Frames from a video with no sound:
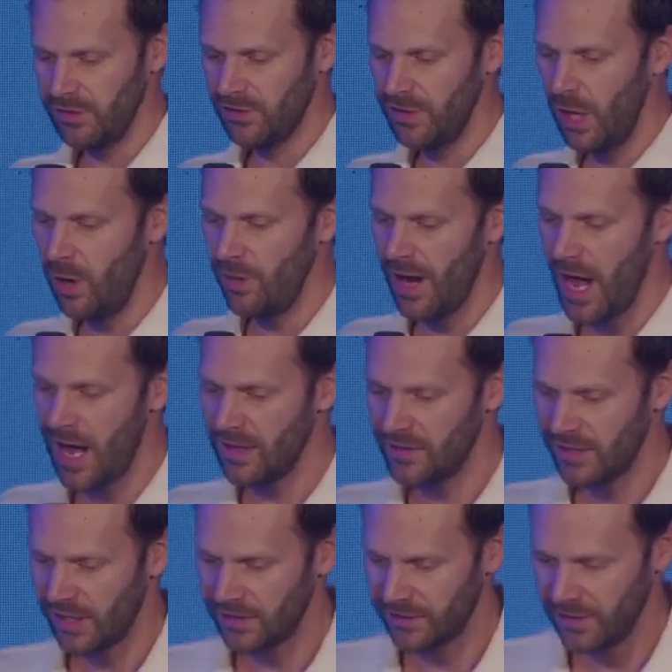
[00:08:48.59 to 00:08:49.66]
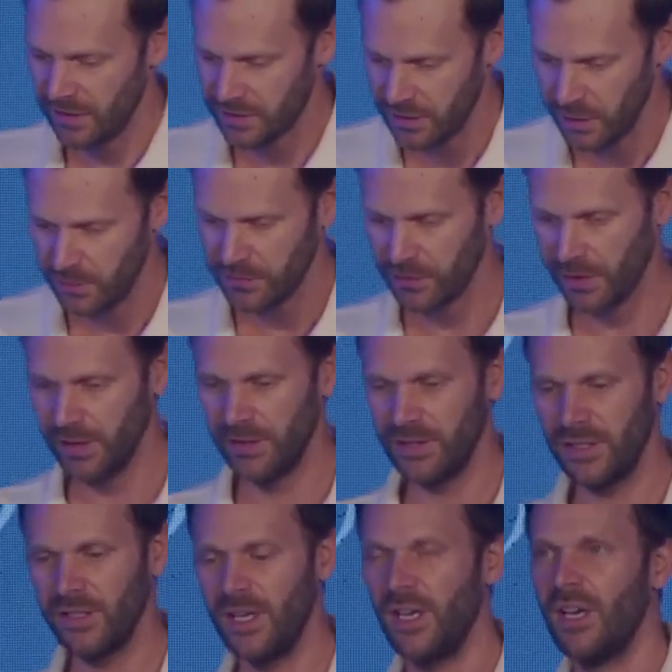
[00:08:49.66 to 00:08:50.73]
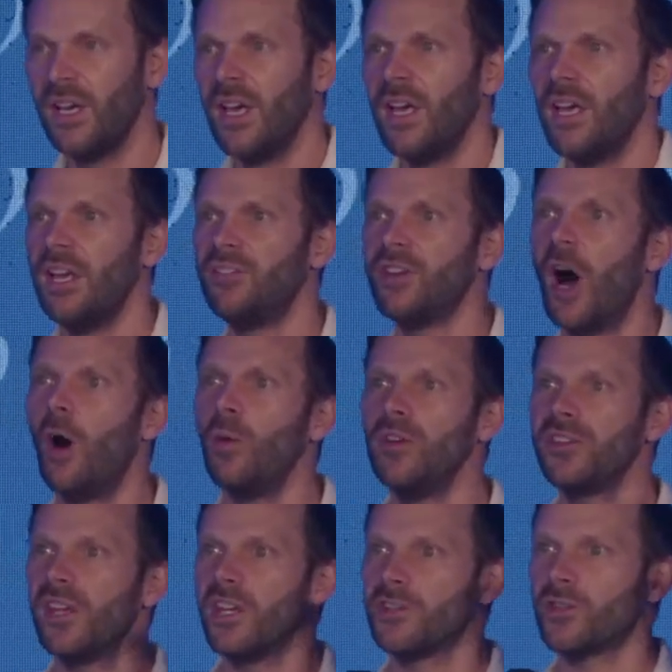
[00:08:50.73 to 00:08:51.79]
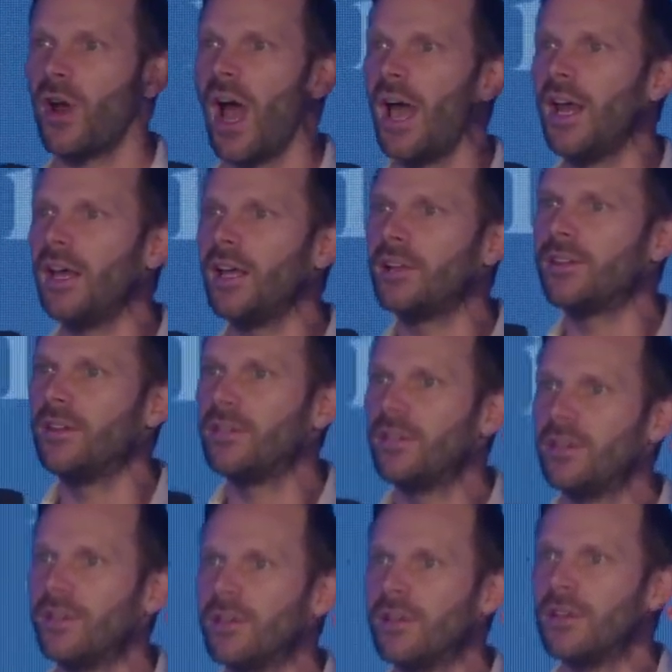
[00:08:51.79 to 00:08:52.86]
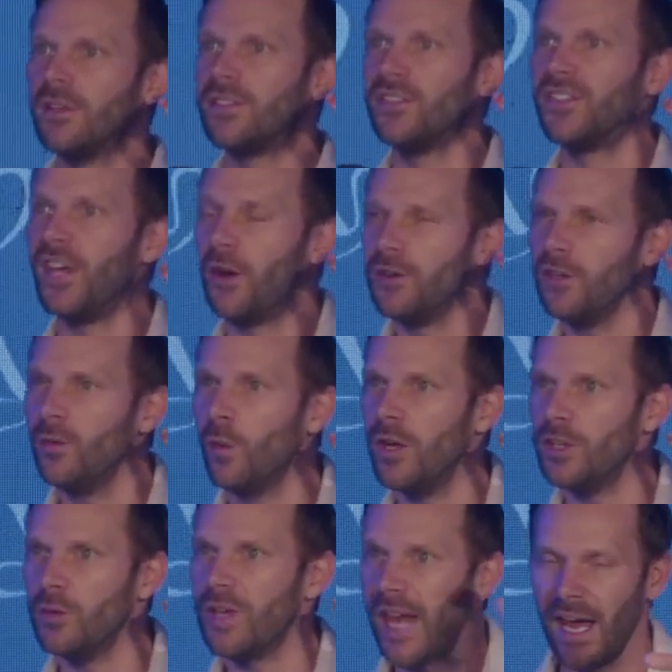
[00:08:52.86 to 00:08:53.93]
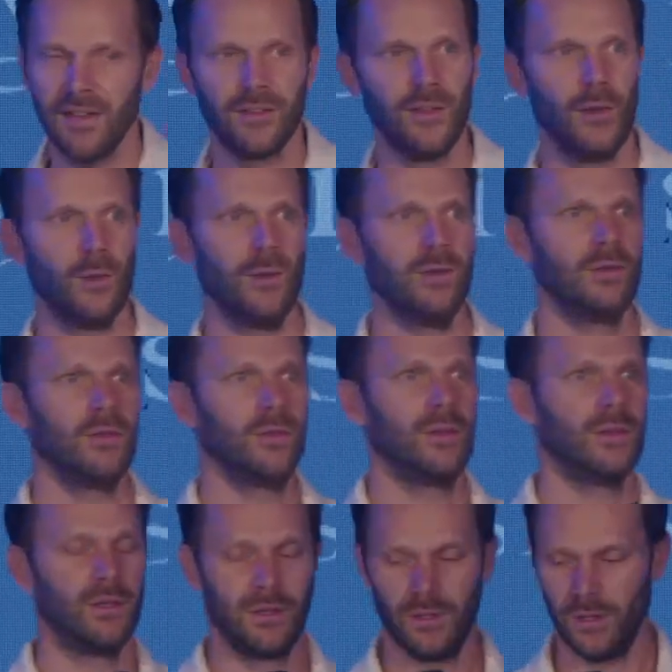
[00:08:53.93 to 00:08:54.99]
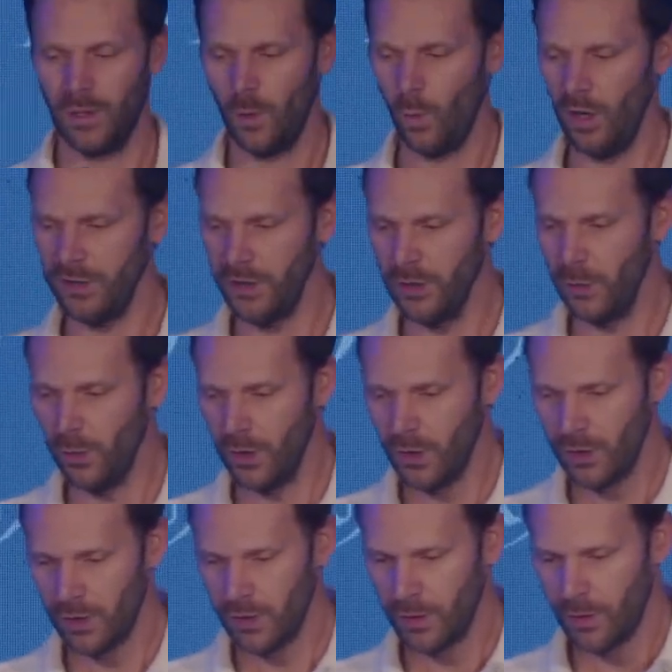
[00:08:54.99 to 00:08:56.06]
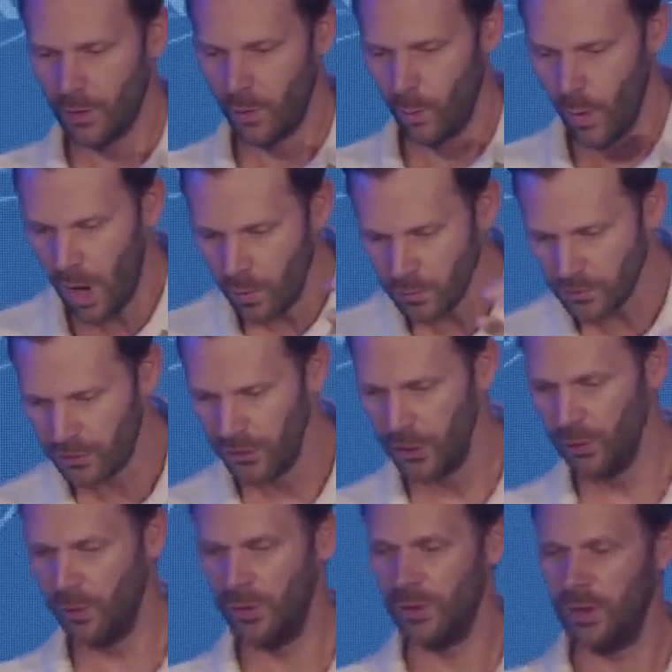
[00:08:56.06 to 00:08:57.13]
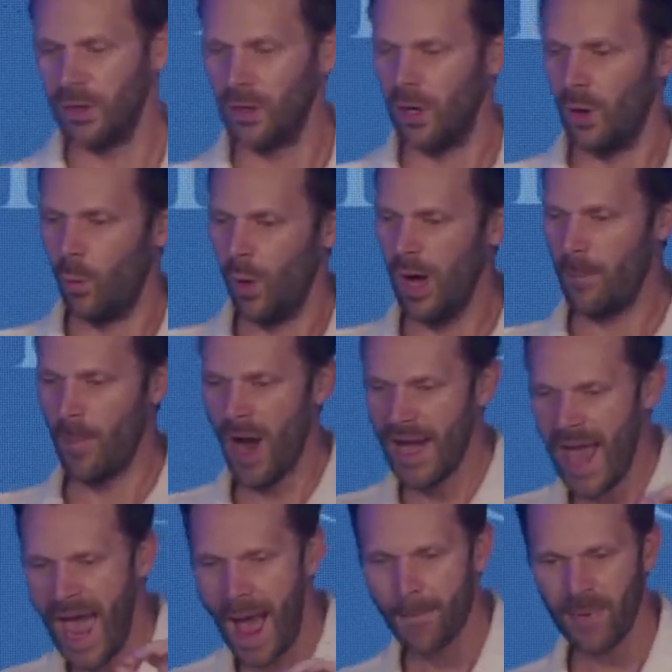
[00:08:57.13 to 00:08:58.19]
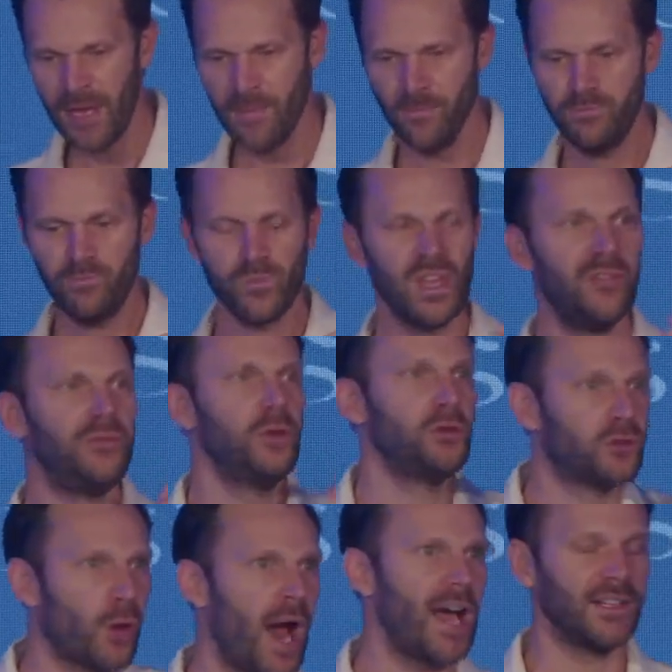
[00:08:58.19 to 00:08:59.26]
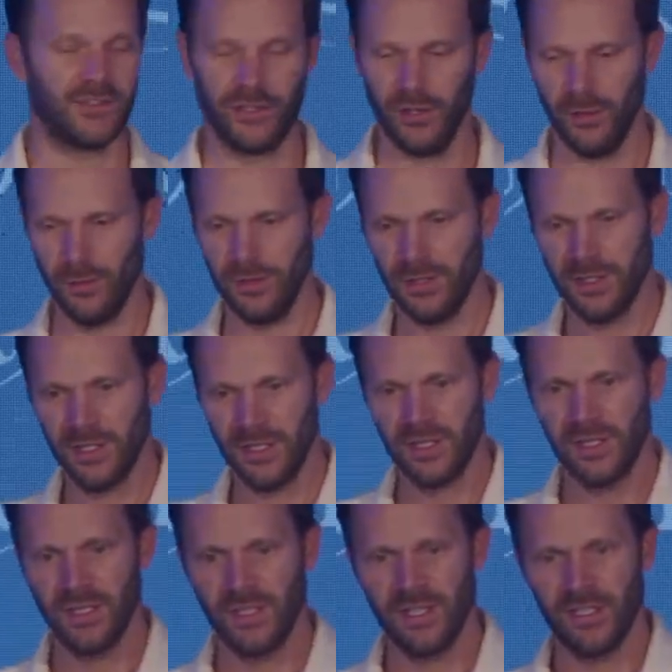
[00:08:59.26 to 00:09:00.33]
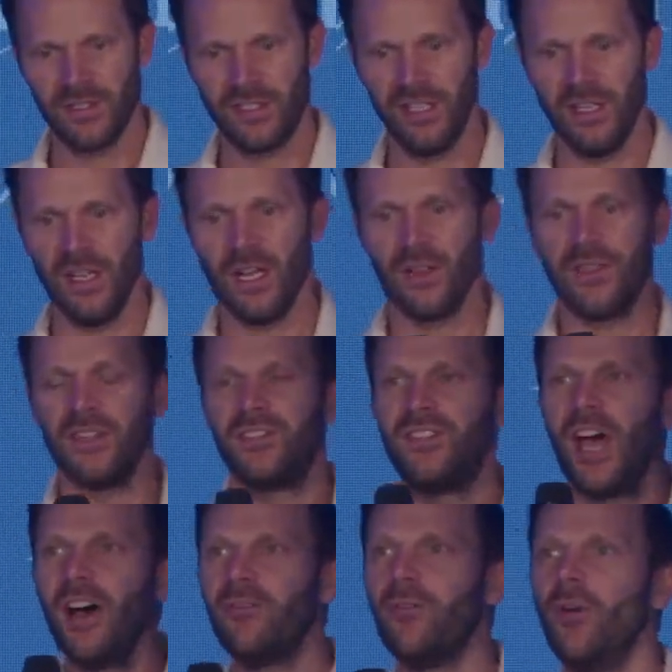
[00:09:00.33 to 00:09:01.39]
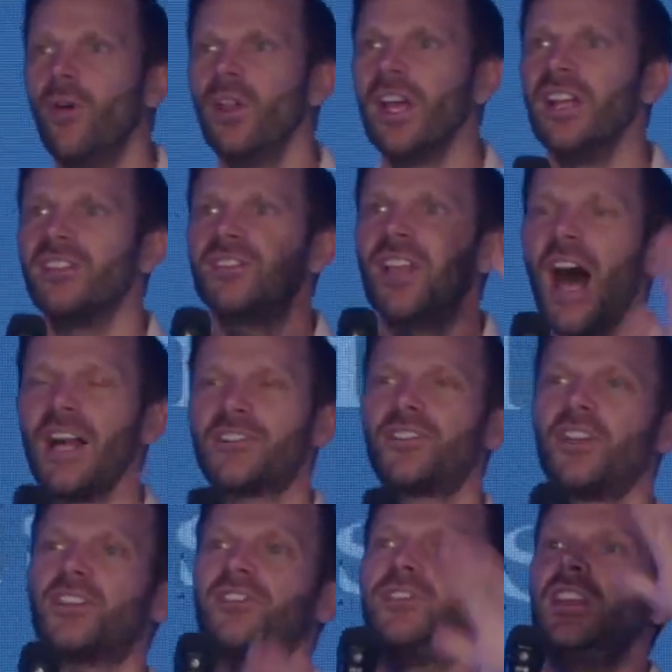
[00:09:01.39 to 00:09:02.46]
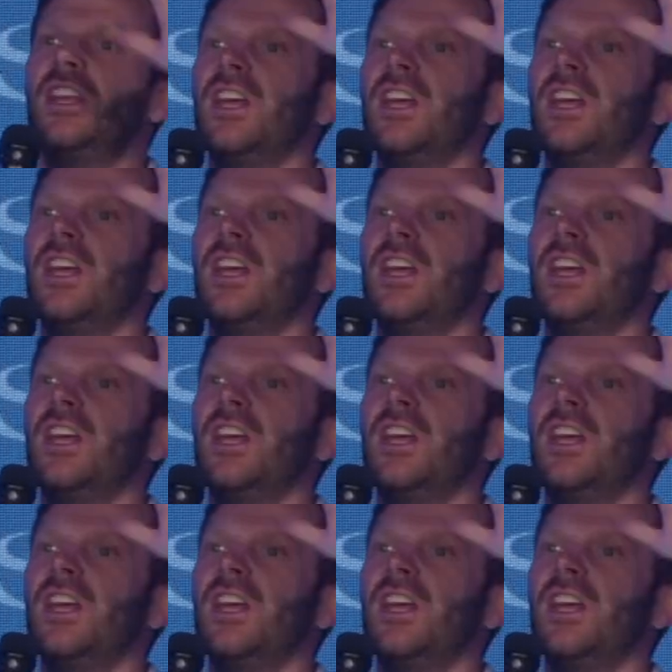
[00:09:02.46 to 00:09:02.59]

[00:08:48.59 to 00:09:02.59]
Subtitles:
known as the accuser. He's always going to try to tell you what you can't do, what you won't do, what might happen if you tried to. See, the devil is not just the